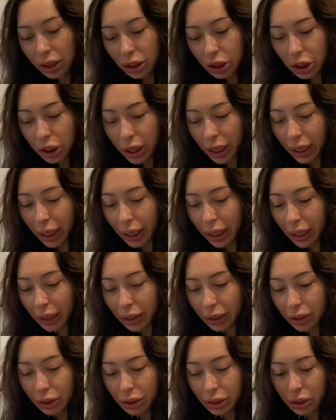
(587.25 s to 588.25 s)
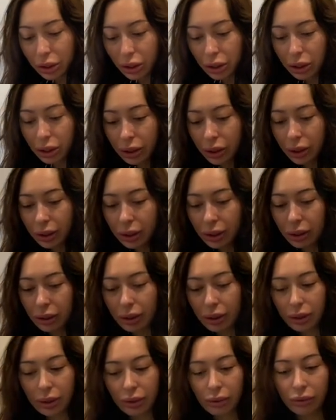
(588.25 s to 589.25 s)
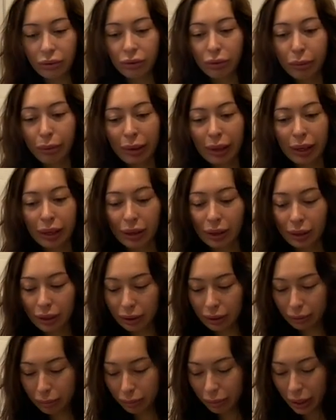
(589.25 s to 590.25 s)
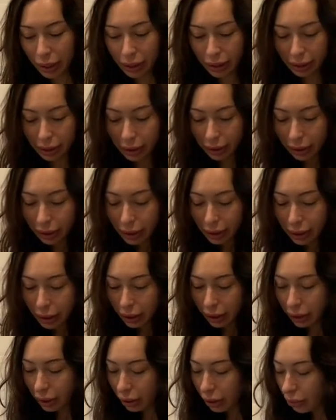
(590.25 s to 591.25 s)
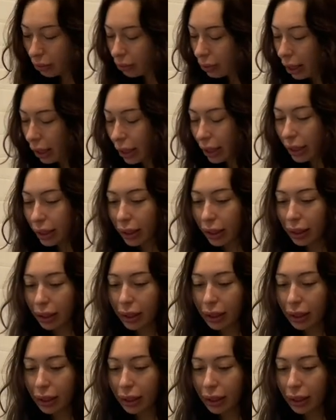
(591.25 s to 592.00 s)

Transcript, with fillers: change for me. But you know what?